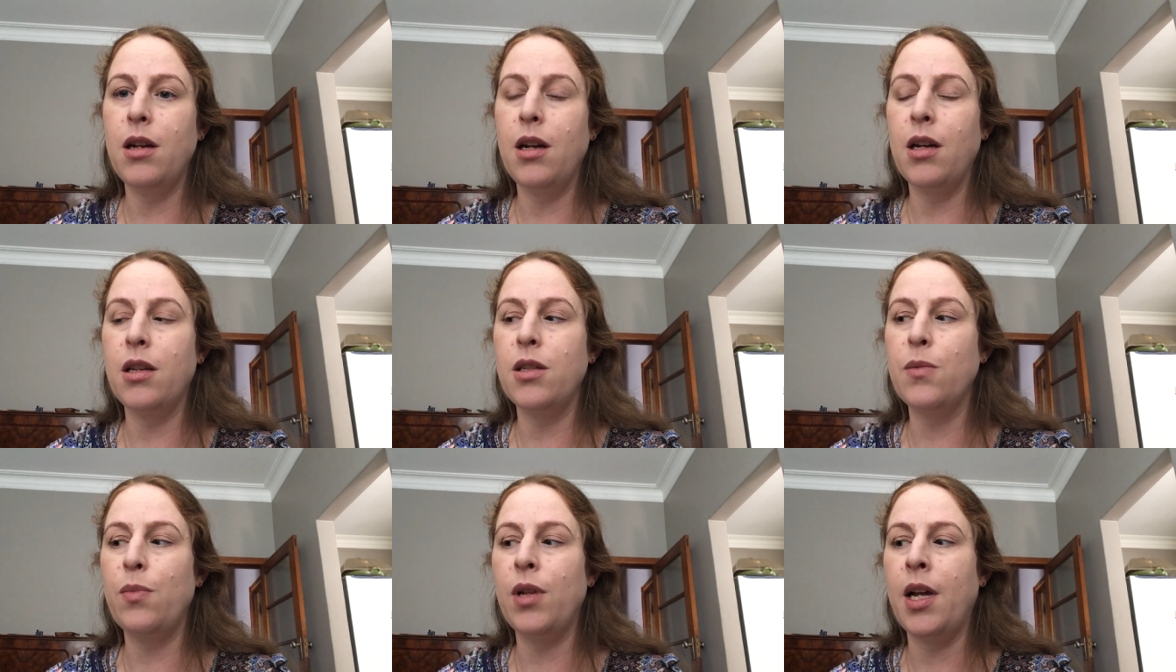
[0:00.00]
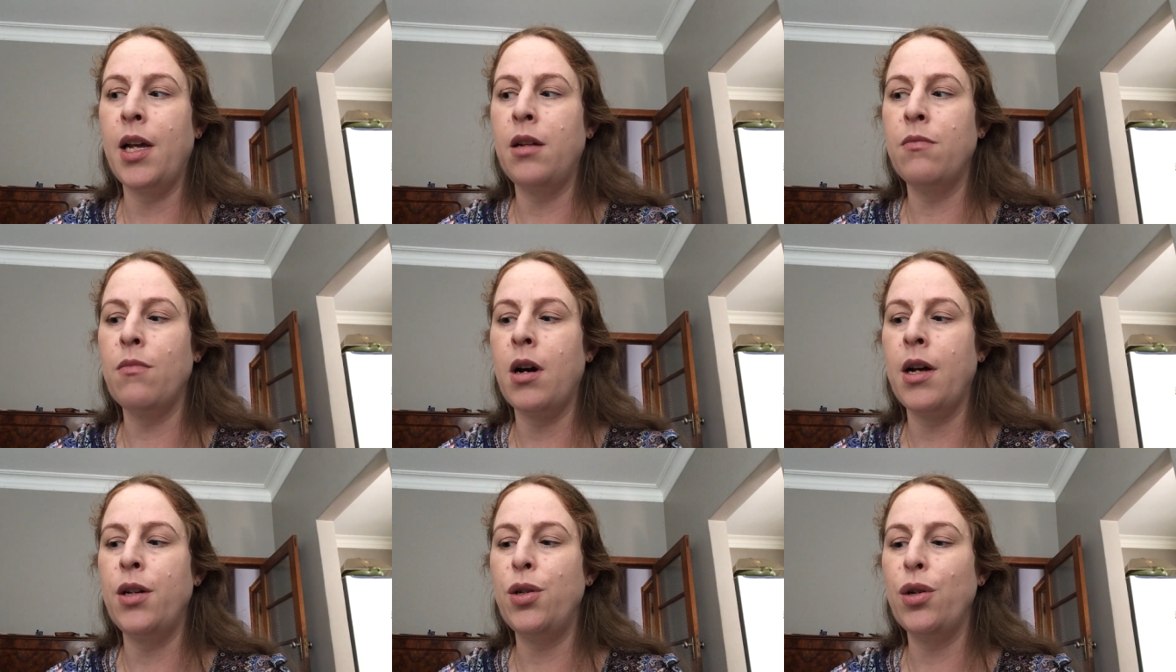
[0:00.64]
explain
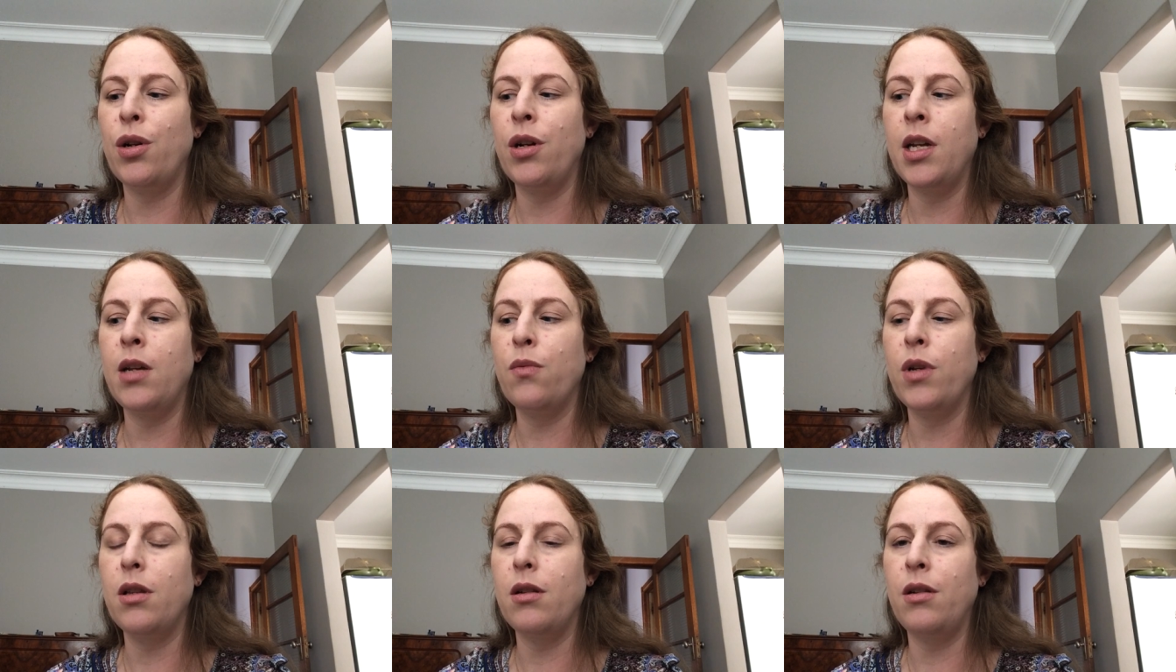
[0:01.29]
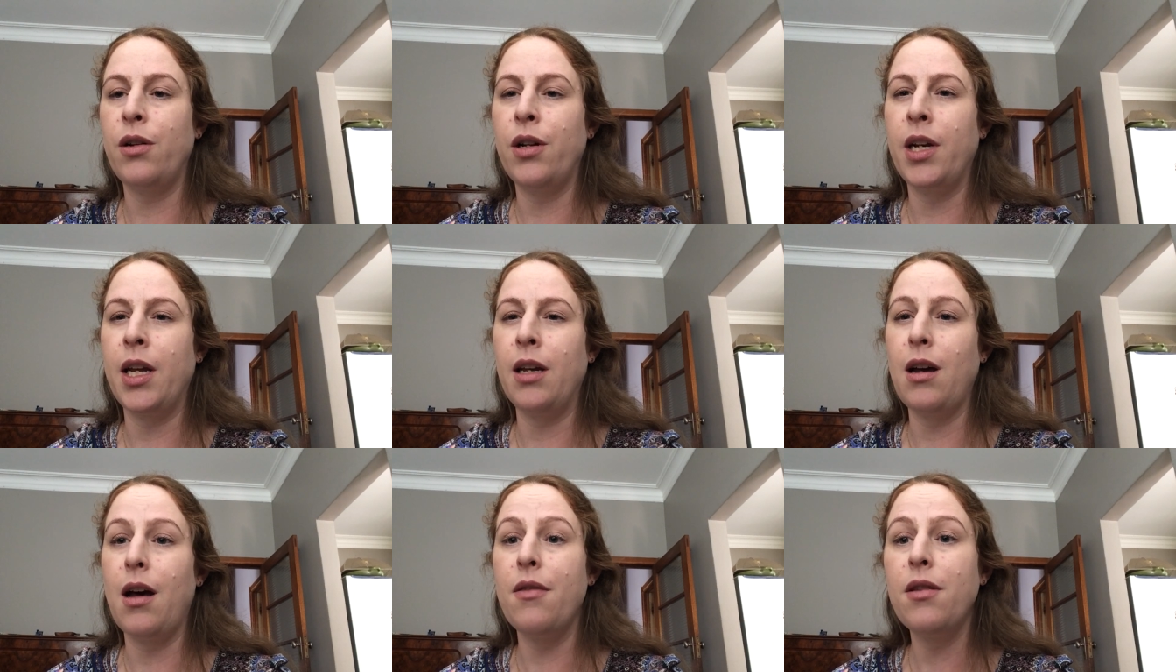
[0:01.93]
my journey with
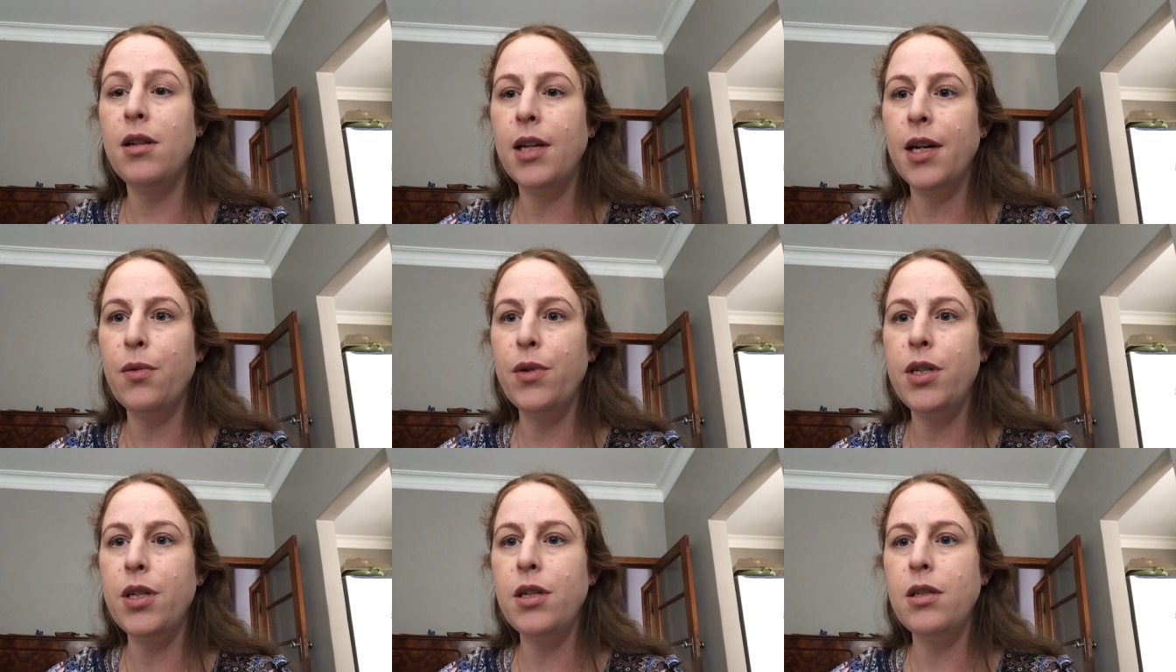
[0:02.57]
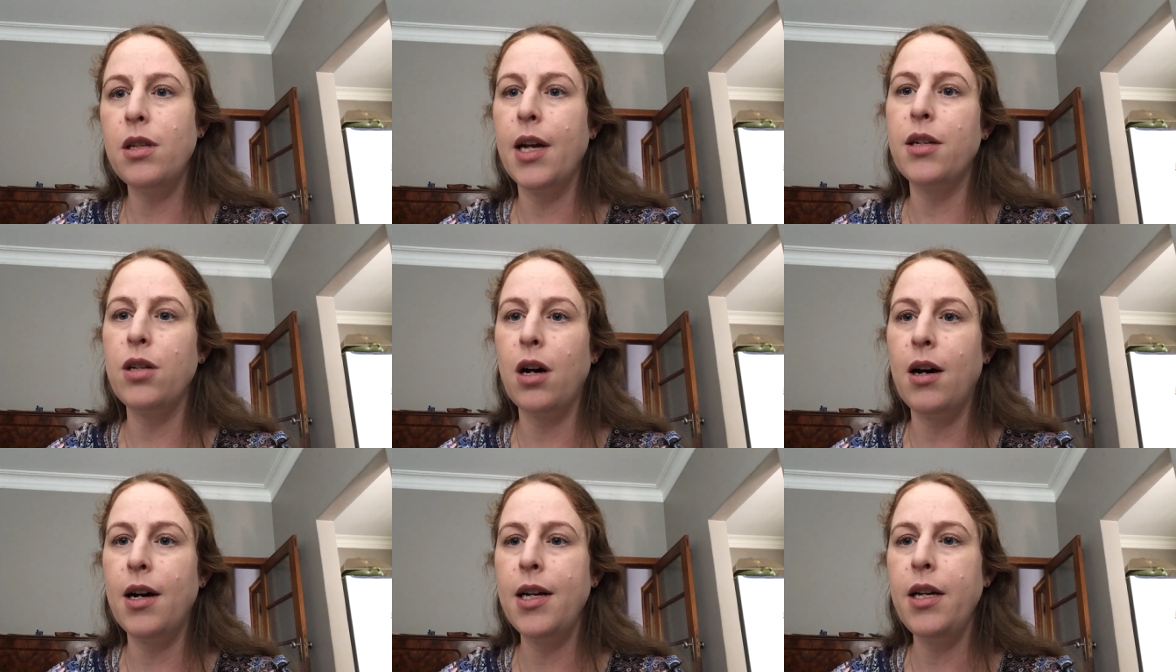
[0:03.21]
learning other languages like
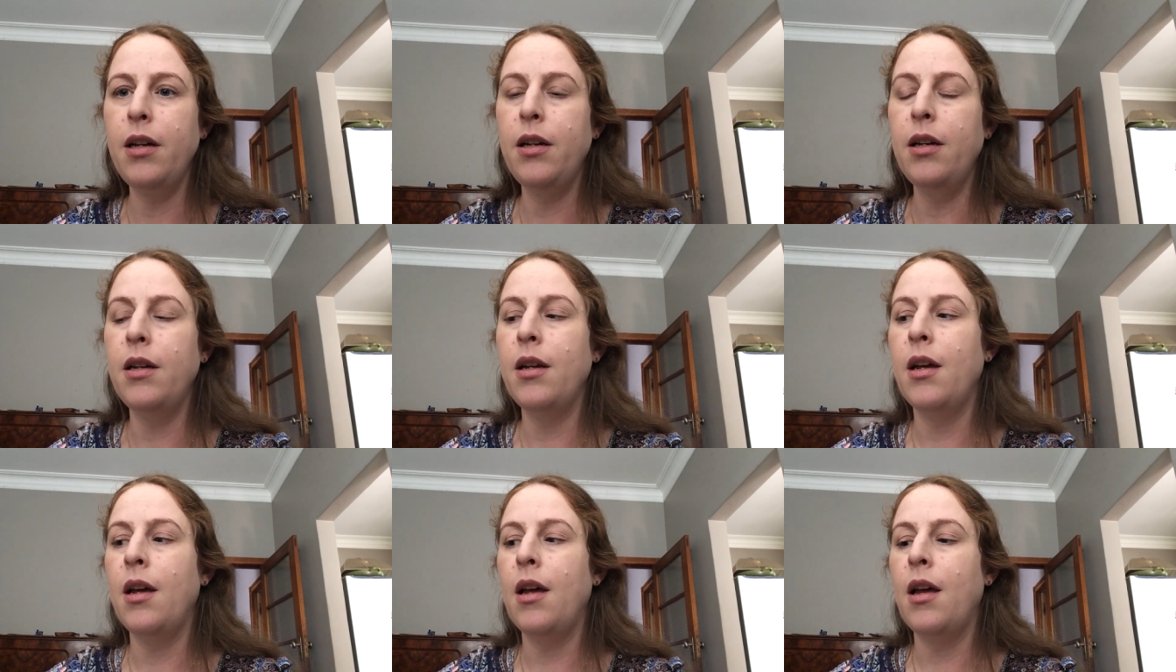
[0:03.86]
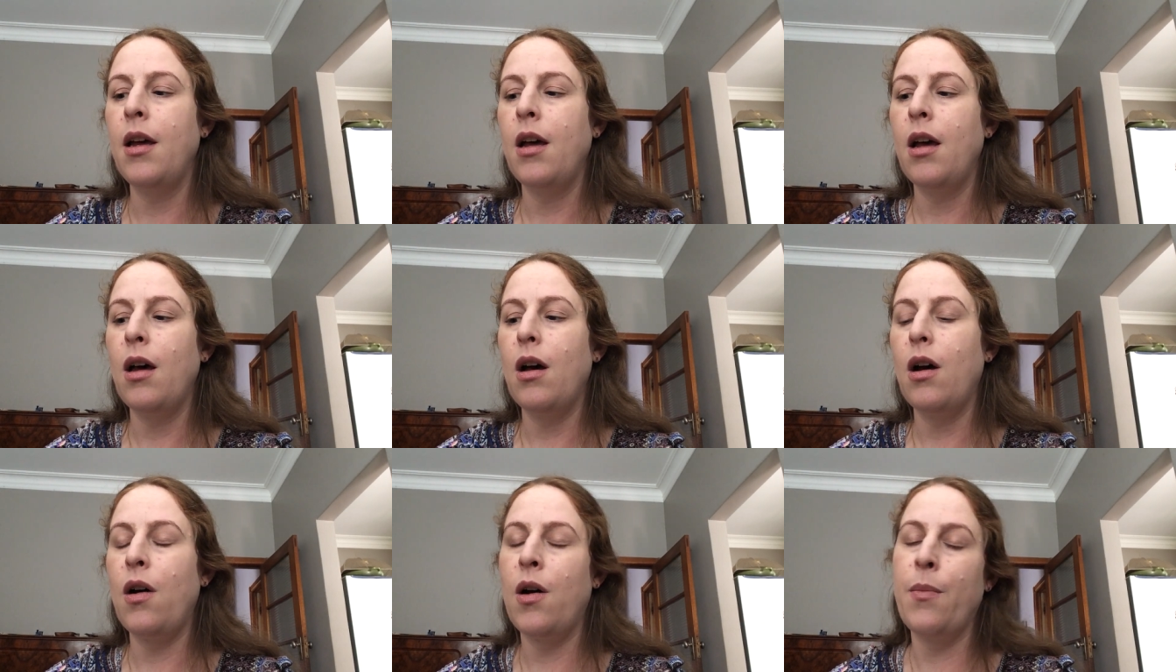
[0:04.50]
Thai,
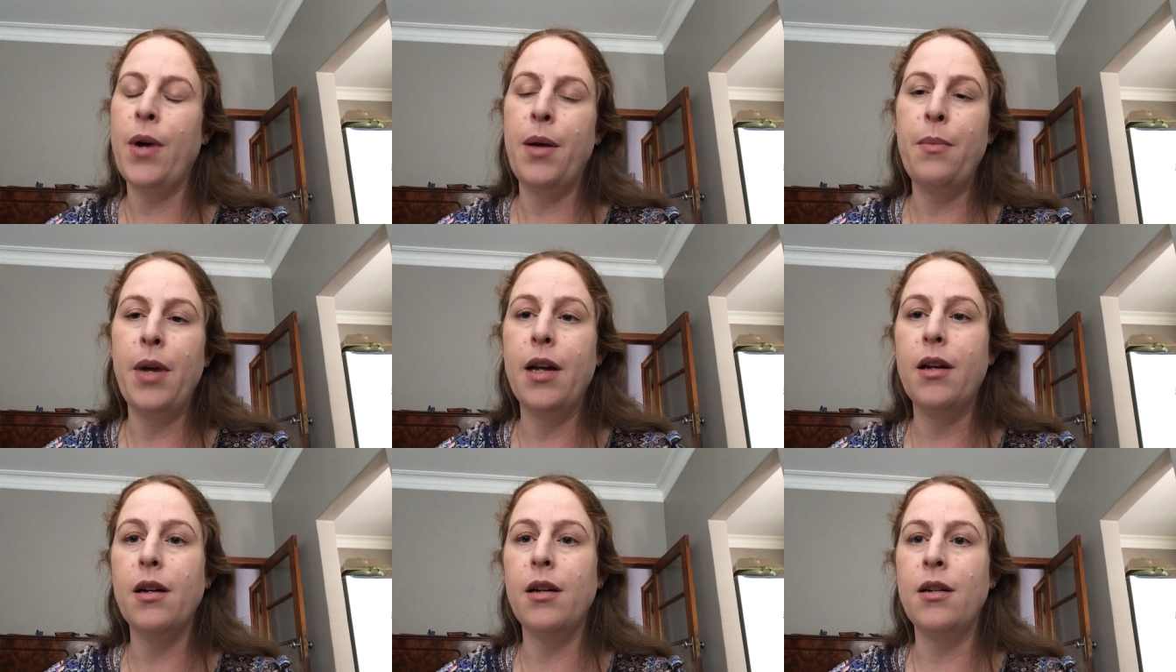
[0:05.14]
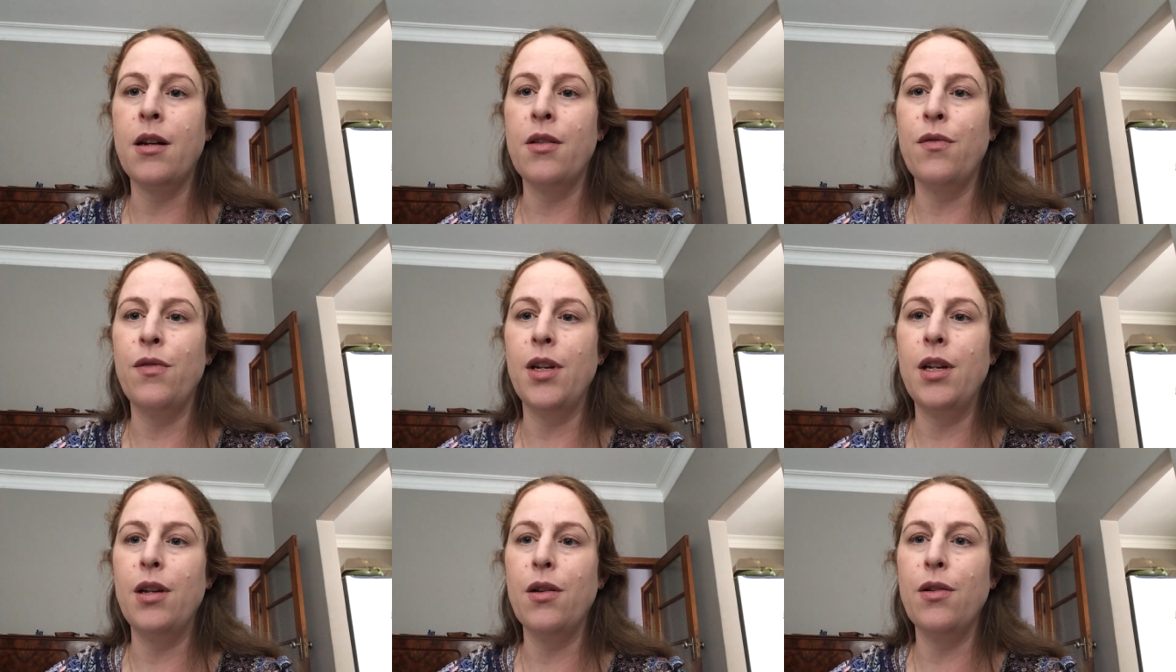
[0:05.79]
I might make another
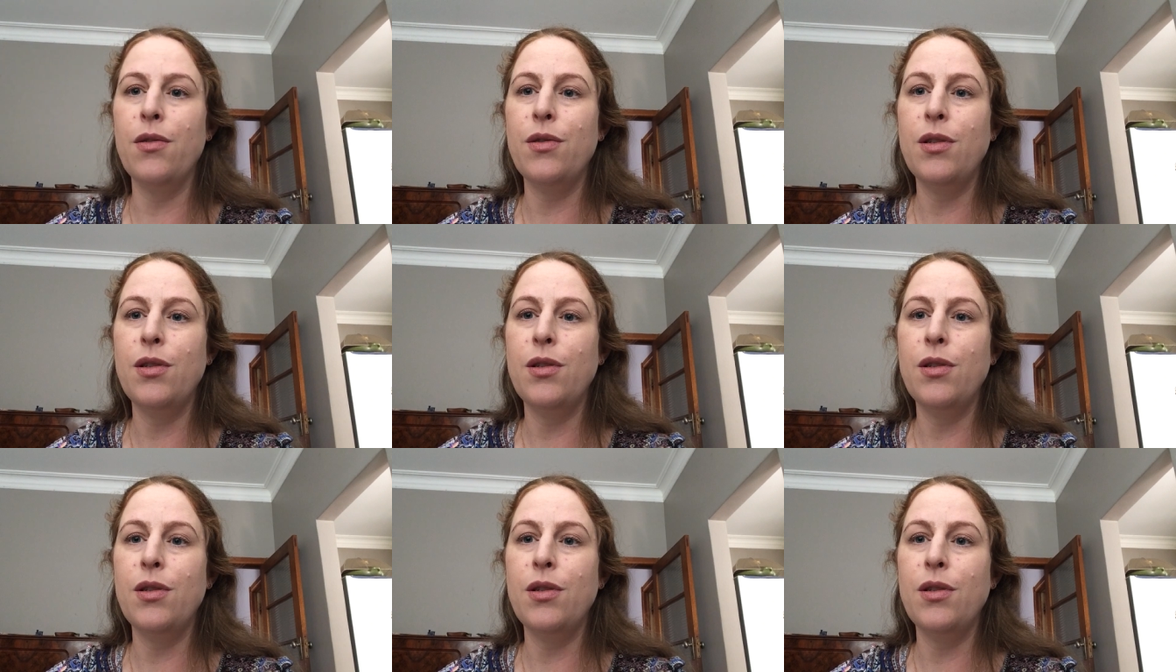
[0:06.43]
video.